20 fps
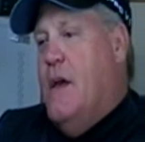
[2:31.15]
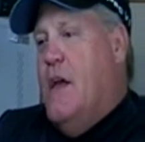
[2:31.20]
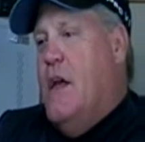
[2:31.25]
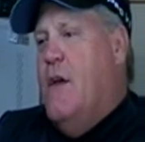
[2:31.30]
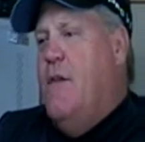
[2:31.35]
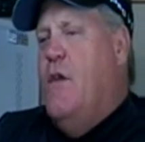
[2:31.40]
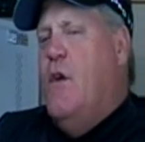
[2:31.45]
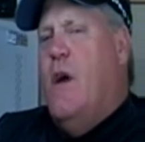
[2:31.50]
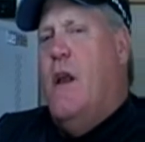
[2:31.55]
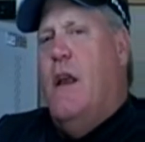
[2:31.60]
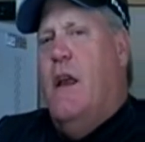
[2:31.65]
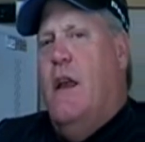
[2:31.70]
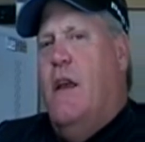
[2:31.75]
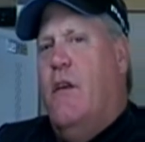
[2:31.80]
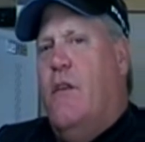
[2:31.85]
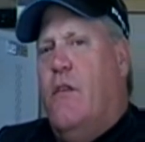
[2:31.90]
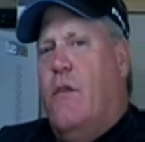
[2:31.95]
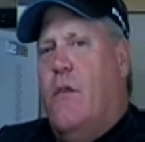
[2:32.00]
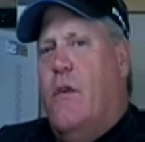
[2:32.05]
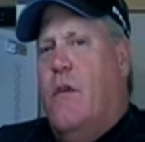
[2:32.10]
If you had a
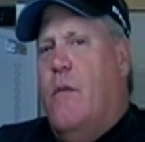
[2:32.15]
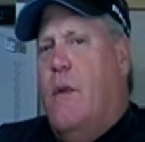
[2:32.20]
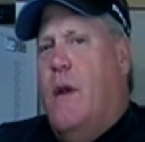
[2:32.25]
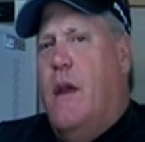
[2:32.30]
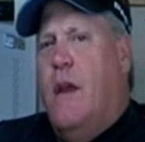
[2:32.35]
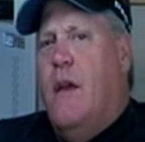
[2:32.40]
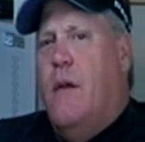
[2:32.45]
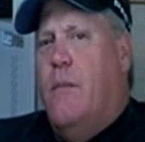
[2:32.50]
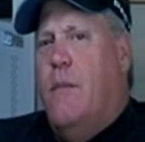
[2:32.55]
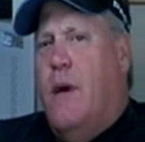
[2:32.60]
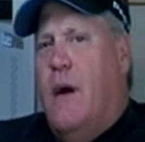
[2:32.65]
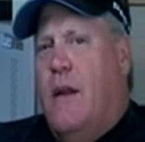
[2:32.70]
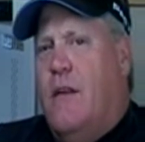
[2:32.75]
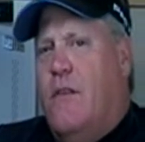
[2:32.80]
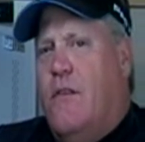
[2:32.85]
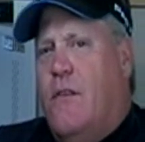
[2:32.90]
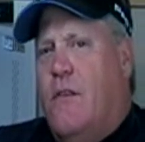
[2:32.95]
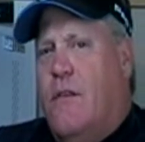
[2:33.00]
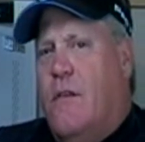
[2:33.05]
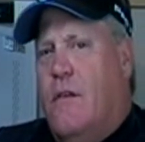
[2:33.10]
history of making
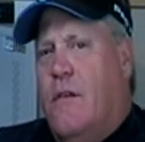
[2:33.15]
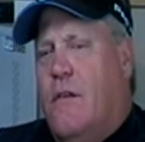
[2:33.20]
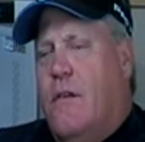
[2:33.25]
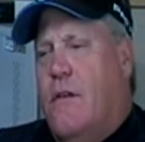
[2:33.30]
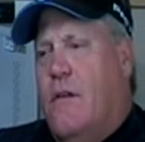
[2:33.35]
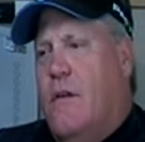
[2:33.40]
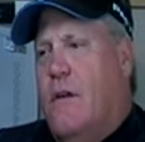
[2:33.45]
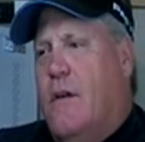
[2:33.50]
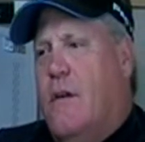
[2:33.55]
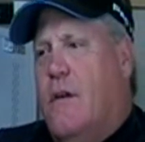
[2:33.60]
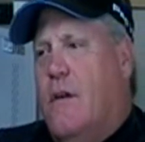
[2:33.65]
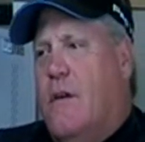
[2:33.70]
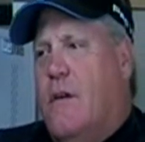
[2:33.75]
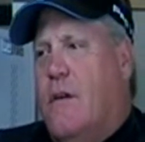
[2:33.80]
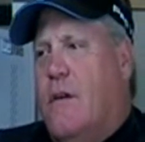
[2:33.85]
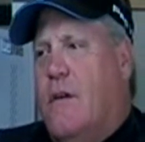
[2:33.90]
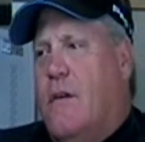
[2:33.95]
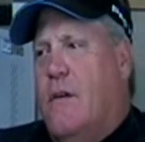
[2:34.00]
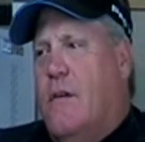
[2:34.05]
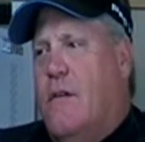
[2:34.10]
putts,
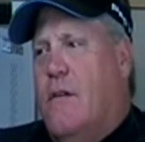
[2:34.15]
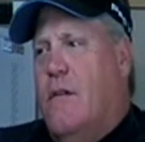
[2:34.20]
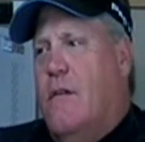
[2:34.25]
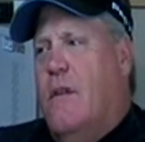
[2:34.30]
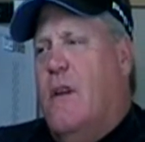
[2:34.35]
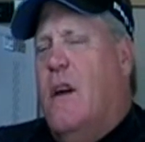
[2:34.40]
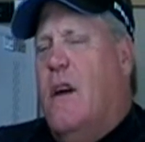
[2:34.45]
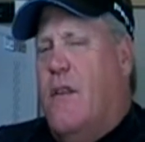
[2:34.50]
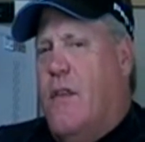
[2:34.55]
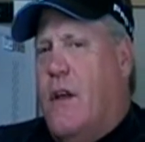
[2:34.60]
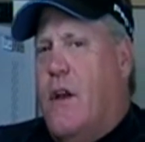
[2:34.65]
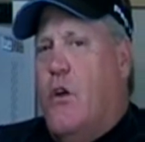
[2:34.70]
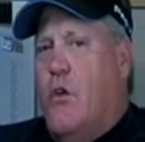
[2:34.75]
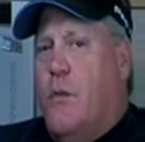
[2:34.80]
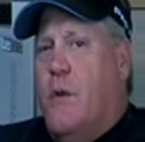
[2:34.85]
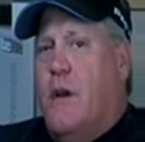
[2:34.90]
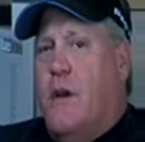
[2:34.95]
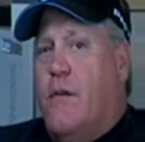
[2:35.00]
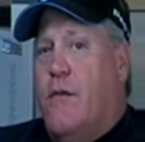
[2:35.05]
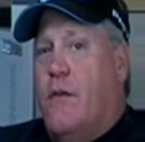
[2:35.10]
I think it would
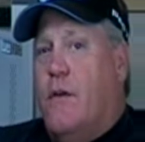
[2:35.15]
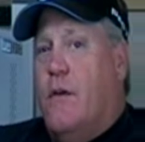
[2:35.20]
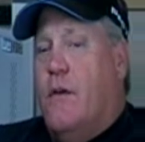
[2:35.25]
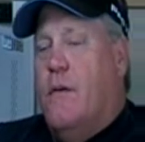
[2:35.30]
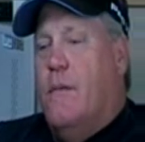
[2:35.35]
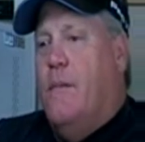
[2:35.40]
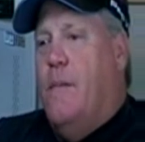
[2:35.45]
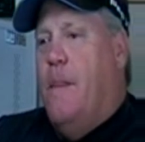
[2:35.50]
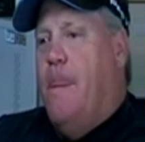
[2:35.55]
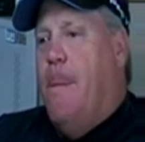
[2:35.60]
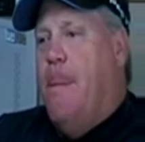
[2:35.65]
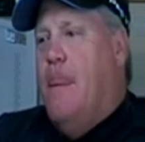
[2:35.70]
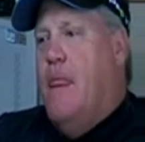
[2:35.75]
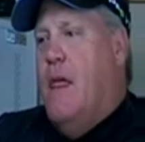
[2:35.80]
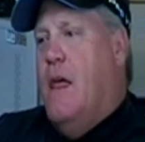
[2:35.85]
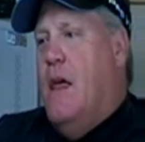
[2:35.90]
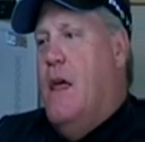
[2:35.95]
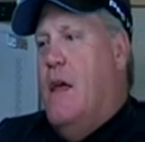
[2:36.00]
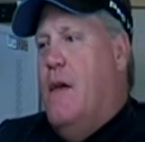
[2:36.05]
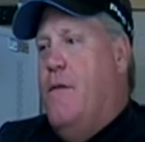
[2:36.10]
be different.
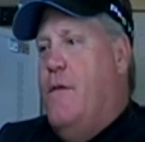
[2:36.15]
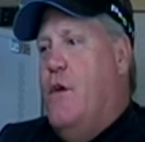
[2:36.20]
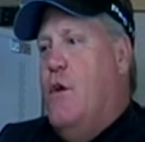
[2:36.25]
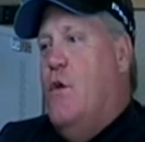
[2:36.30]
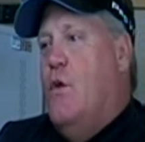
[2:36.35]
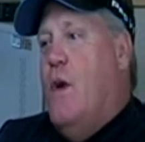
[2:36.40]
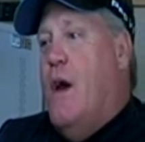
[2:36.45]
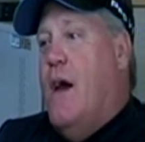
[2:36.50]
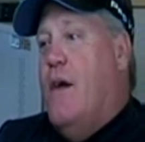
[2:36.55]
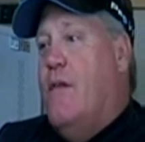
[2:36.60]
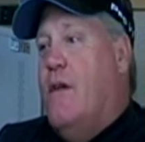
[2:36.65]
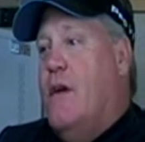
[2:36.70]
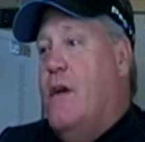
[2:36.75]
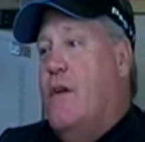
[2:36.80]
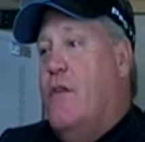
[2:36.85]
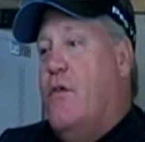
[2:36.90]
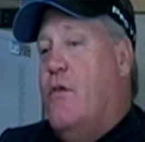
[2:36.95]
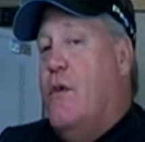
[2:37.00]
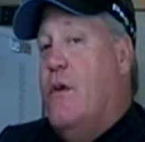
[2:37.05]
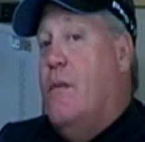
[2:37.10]
If you have a
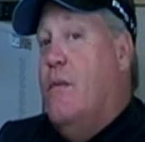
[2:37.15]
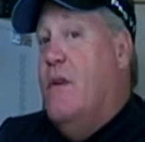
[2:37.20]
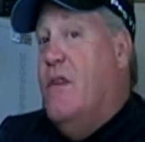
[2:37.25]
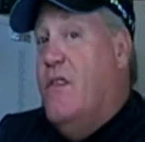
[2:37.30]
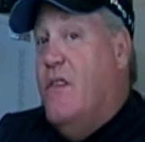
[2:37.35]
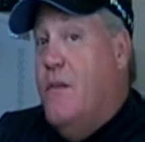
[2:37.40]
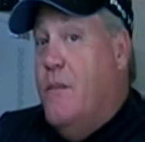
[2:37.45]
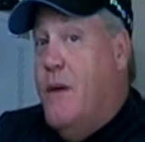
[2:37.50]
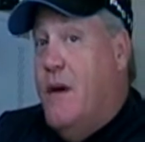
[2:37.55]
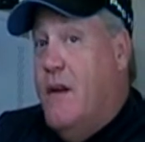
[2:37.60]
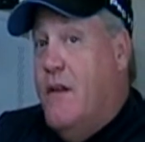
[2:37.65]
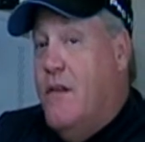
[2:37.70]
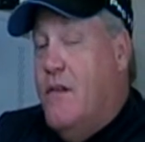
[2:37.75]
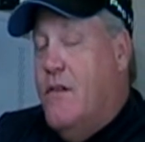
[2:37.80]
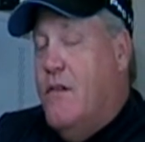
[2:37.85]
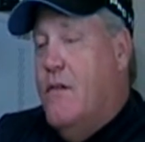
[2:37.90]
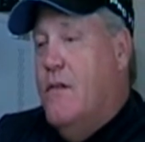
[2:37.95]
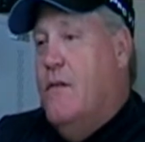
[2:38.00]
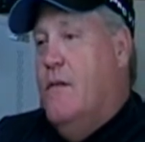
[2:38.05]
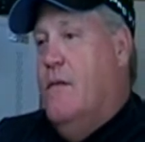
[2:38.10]
history of missing putts,